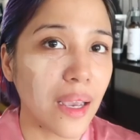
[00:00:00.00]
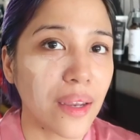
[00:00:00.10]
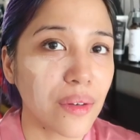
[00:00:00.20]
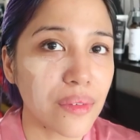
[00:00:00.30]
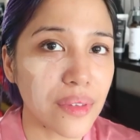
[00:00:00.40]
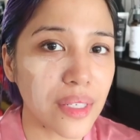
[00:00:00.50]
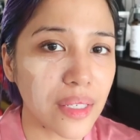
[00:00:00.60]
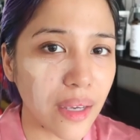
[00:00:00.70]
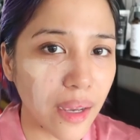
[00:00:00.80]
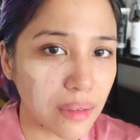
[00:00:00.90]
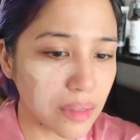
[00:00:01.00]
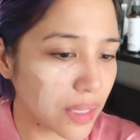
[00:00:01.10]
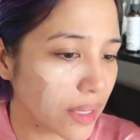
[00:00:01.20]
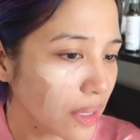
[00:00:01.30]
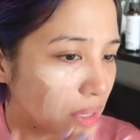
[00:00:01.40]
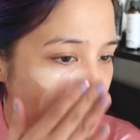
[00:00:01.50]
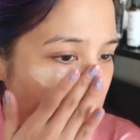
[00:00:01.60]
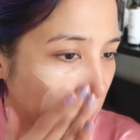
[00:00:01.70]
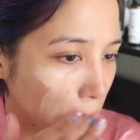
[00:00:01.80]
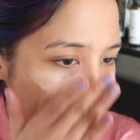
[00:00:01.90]
I don't think I'll need a
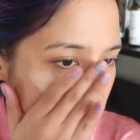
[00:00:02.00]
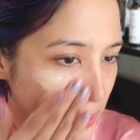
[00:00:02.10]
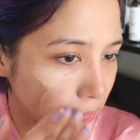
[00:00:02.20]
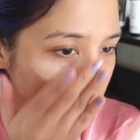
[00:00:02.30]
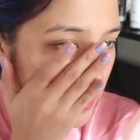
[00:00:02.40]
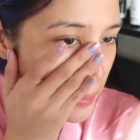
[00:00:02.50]
sponge for